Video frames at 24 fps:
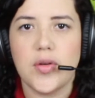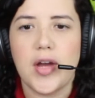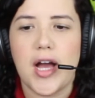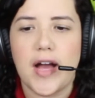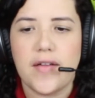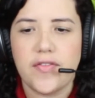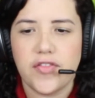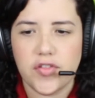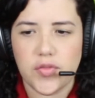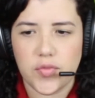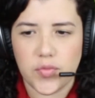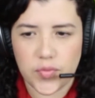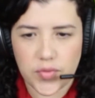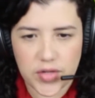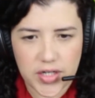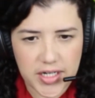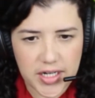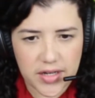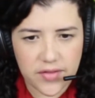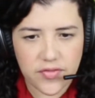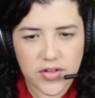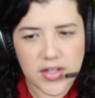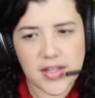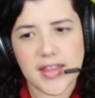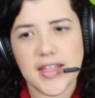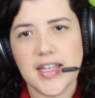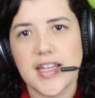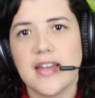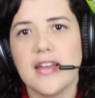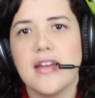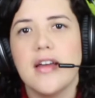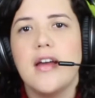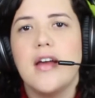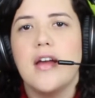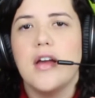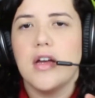You have to read
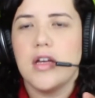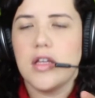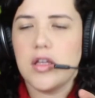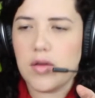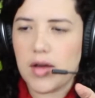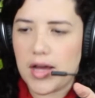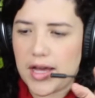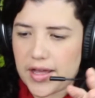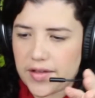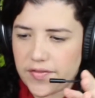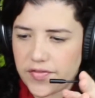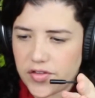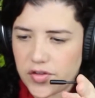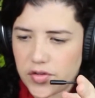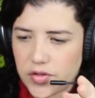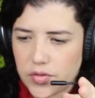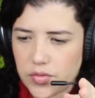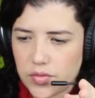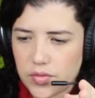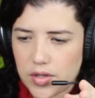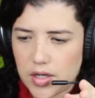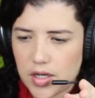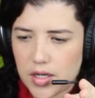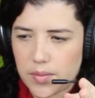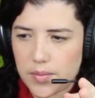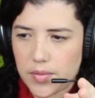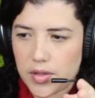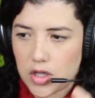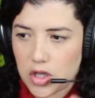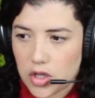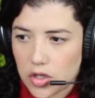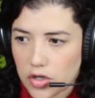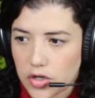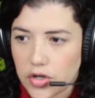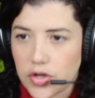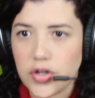everything, you have to
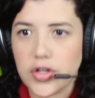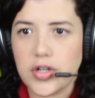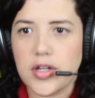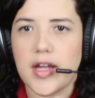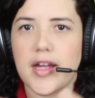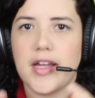learn,